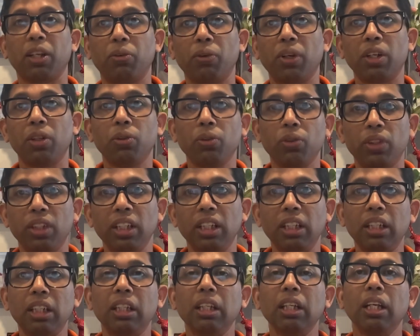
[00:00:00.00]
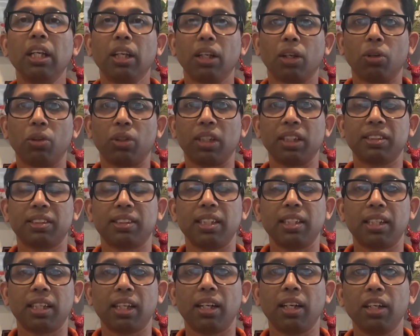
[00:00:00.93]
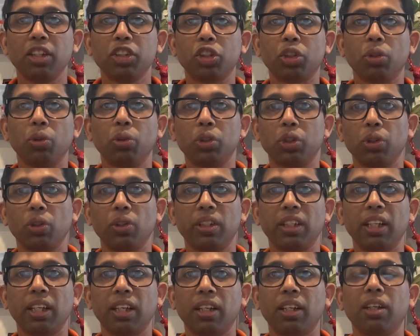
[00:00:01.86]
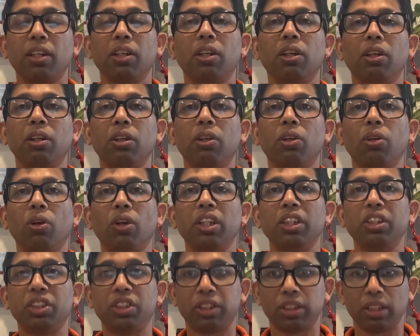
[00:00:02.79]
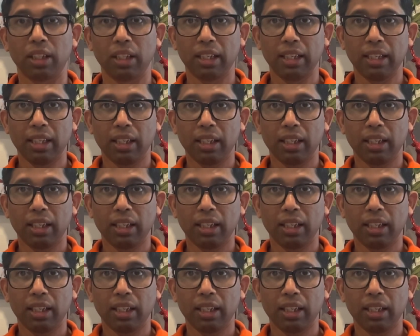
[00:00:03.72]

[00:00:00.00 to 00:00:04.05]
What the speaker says: Like, where do the contact center stores all their knowledge